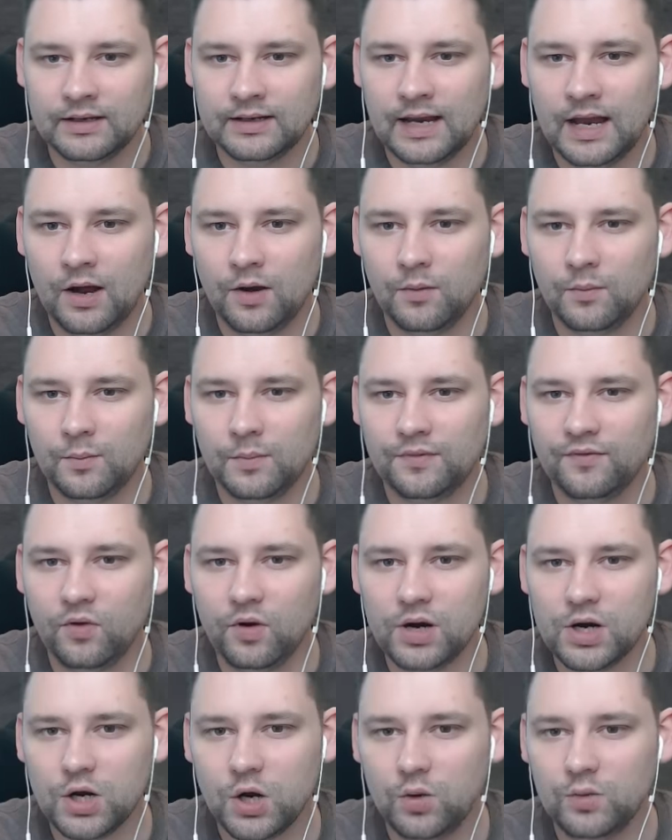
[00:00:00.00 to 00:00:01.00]
Now,
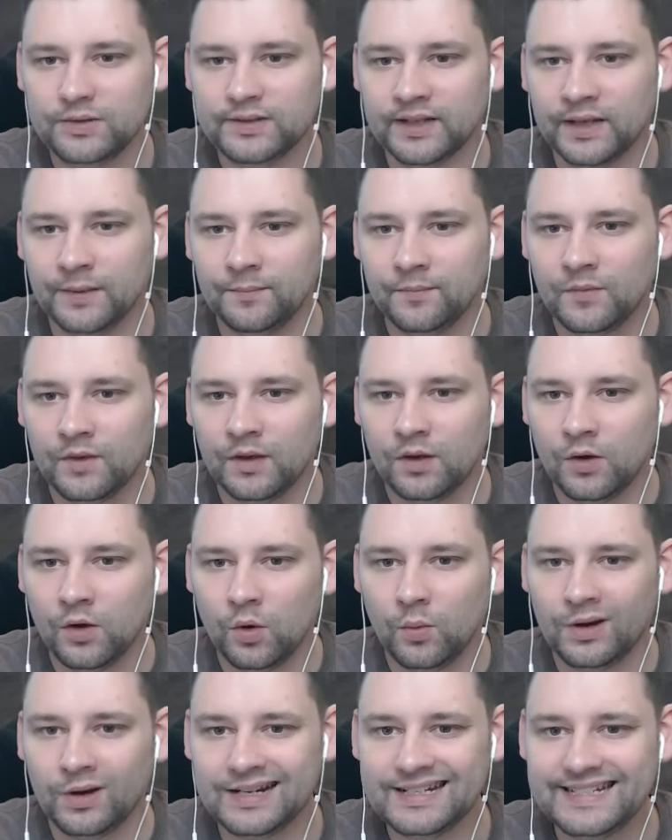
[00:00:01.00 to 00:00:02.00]
before I close it,
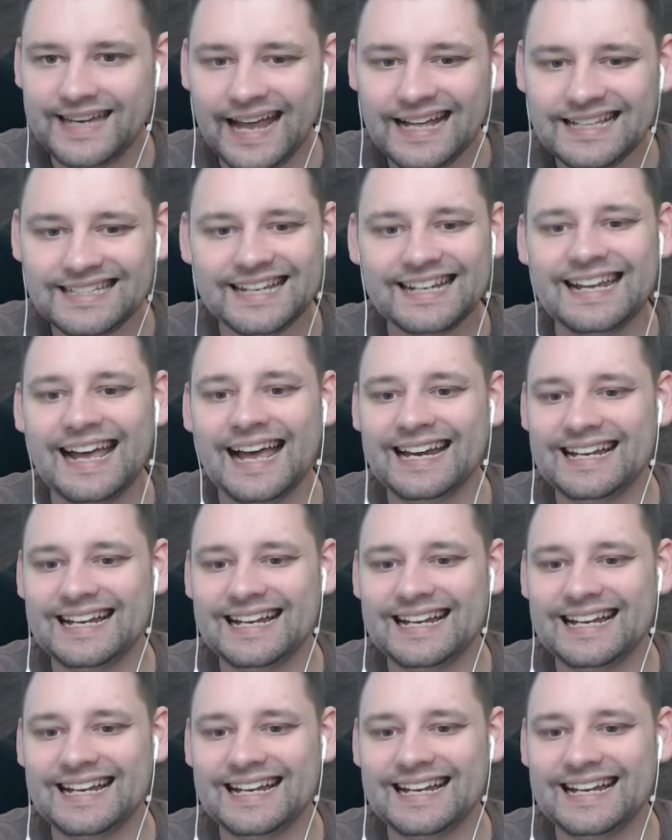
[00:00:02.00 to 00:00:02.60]
we've got data